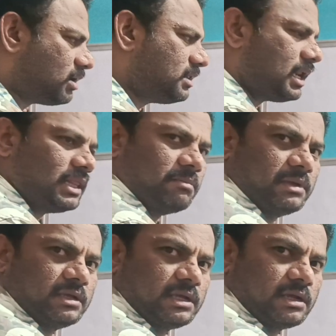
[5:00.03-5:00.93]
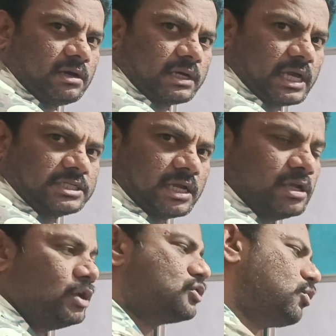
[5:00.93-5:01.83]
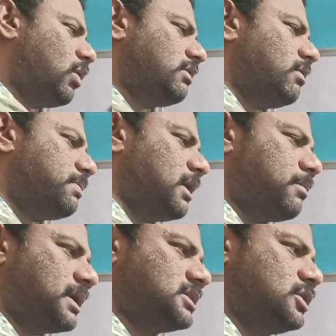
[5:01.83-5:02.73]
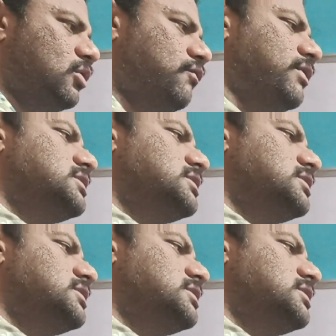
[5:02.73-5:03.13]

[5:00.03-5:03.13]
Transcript: is not there in the cache. So what will process